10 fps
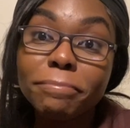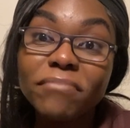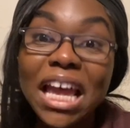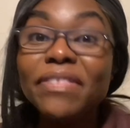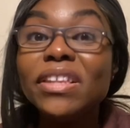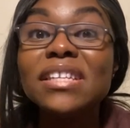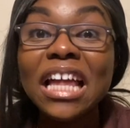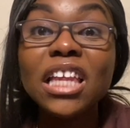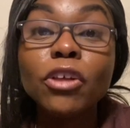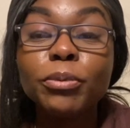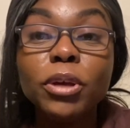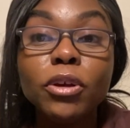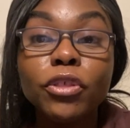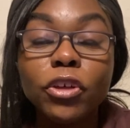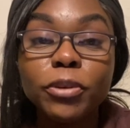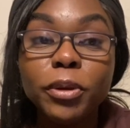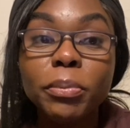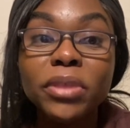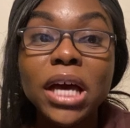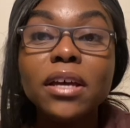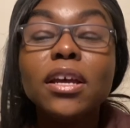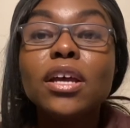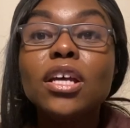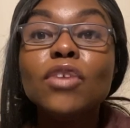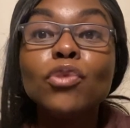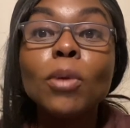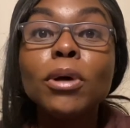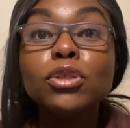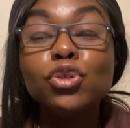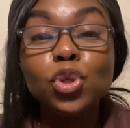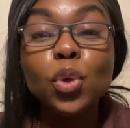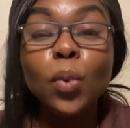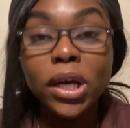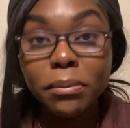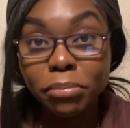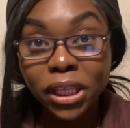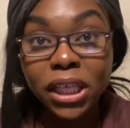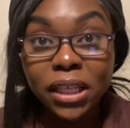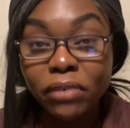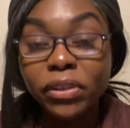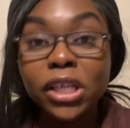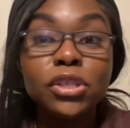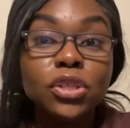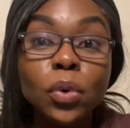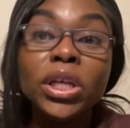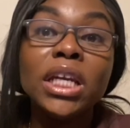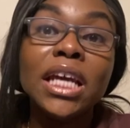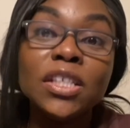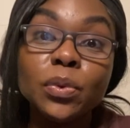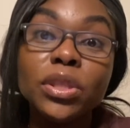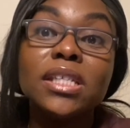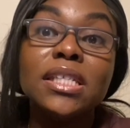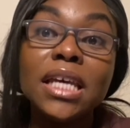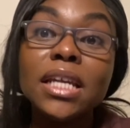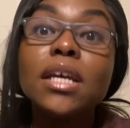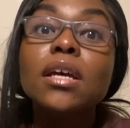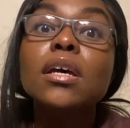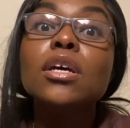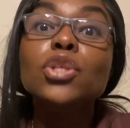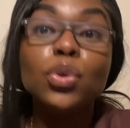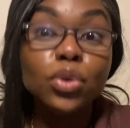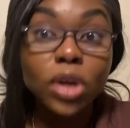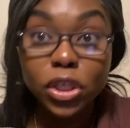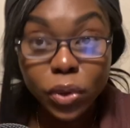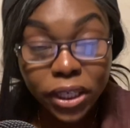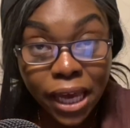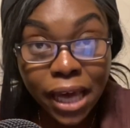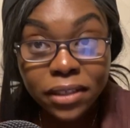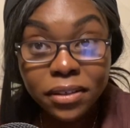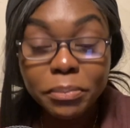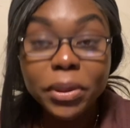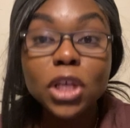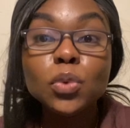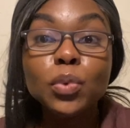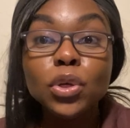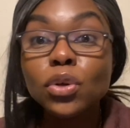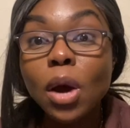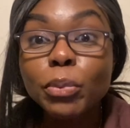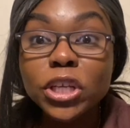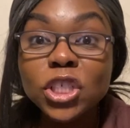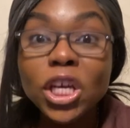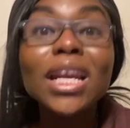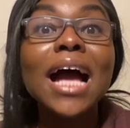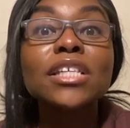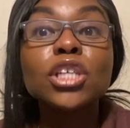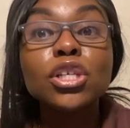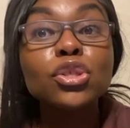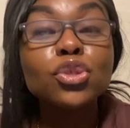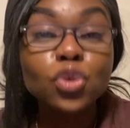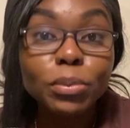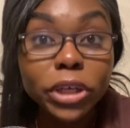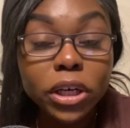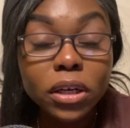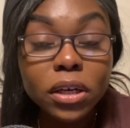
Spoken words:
and then telling other people that if you are about to do what Blake Lively and Sony and It Ends With Us did, do not do it again, because we do not appreciate it as a consumer.